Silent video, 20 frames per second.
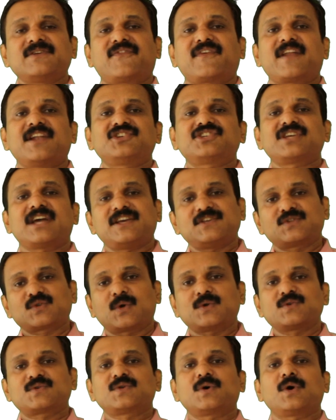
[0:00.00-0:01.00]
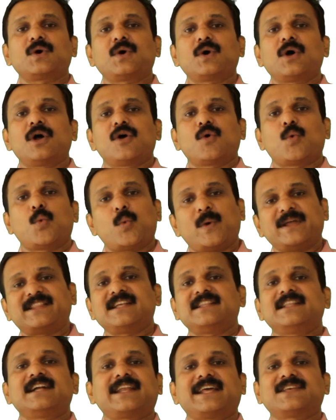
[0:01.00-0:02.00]
efferentia is also
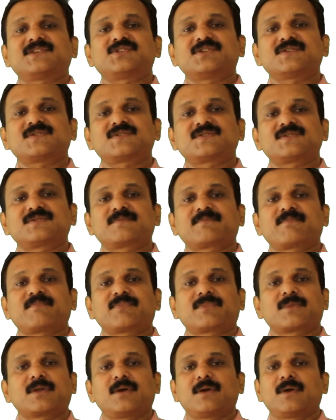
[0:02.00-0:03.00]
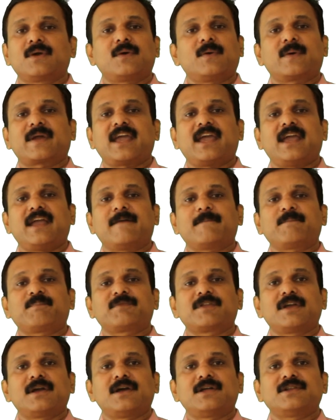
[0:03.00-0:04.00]
within the testis. Okay,
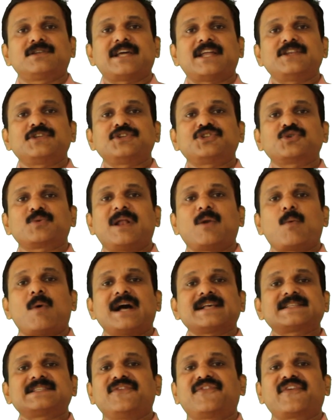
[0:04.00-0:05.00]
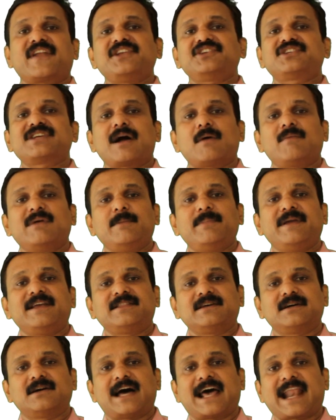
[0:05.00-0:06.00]
10 to 12 vas efferentia will be
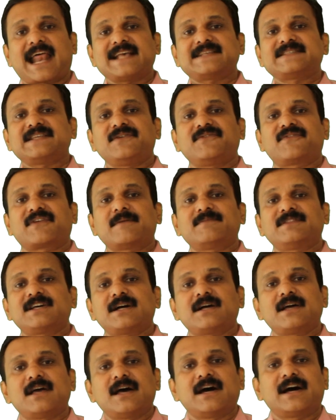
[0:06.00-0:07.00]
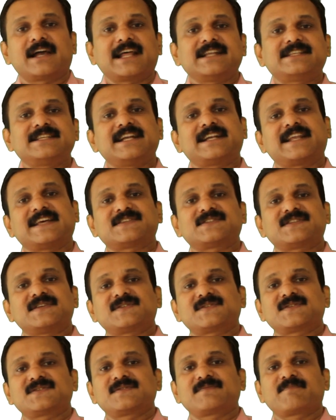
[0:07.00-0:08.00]
the arising from the rete
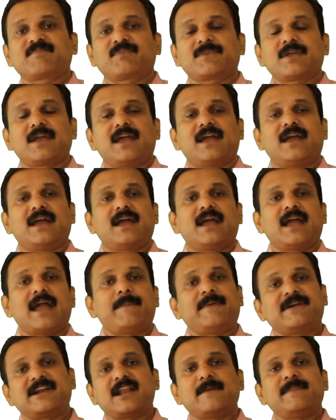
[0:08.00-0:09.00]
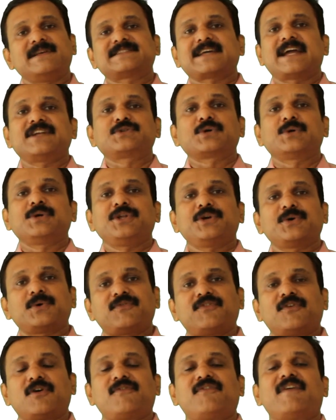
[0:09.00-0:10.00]
testis. Epididymis, I told you,
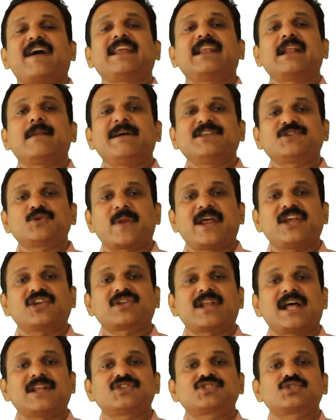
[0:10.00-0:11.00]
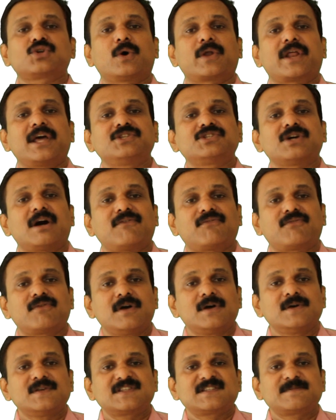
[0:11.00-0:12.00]
for final maturation and storage of
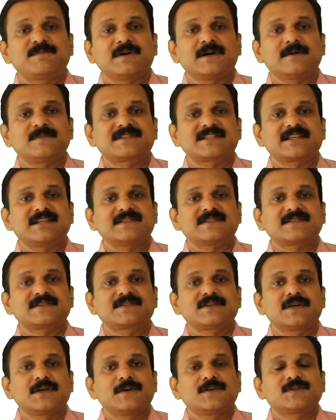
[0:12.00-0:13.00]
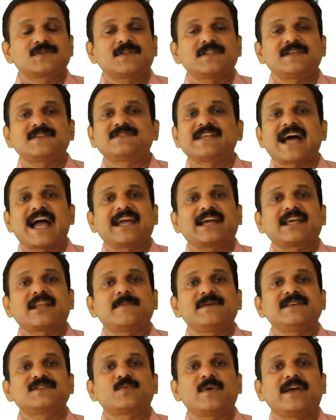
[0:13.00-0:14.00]
sperm cells. So this
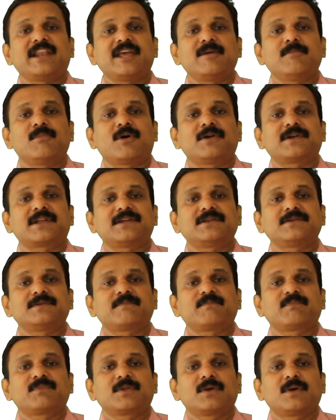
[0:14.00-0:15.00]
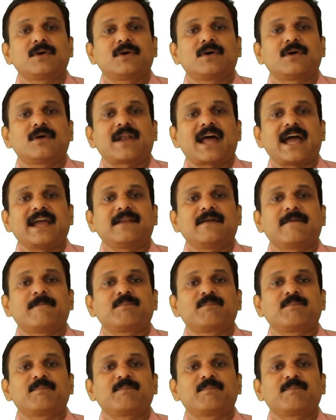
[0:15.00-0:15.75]
diagram is very important, right?